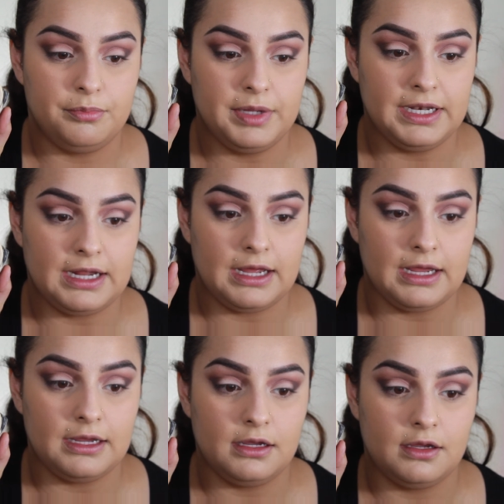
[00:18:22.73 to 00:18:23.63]
Ben
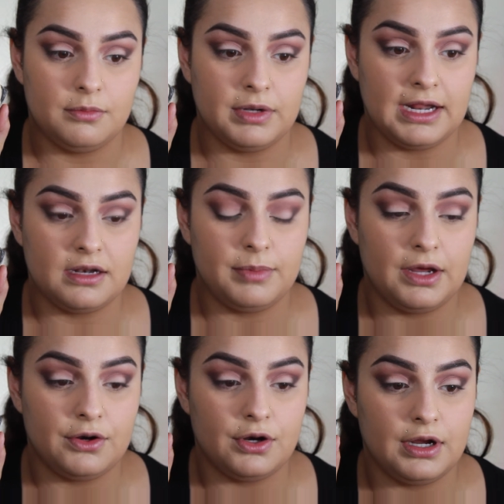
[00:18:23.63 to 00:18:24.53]
Nye Banana
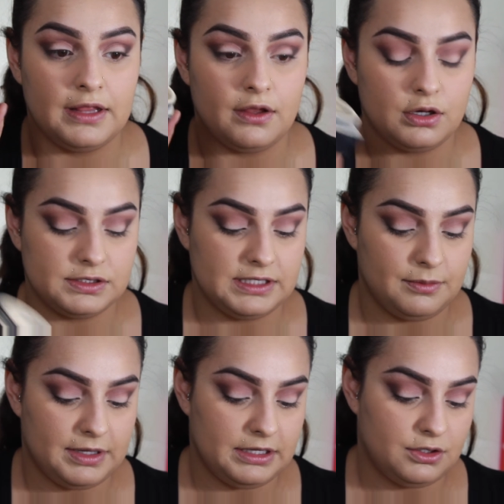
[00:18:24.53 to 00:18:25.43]
Powder and the
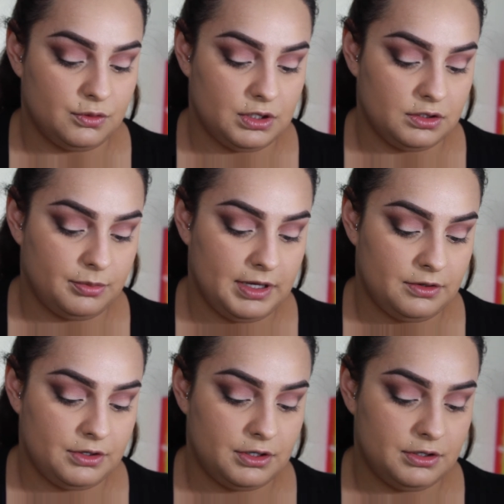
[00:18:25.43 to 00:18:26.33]
RCMA No Color
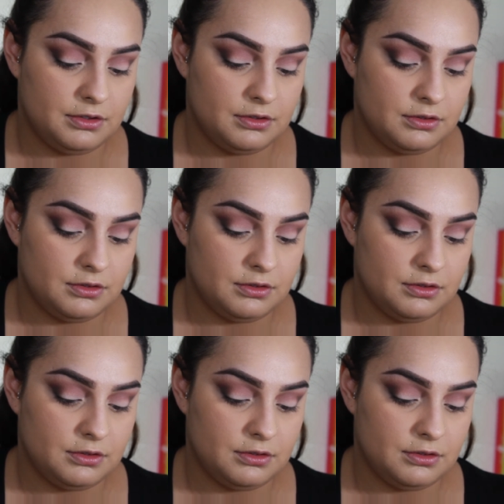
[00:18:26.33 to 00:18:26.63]
Powder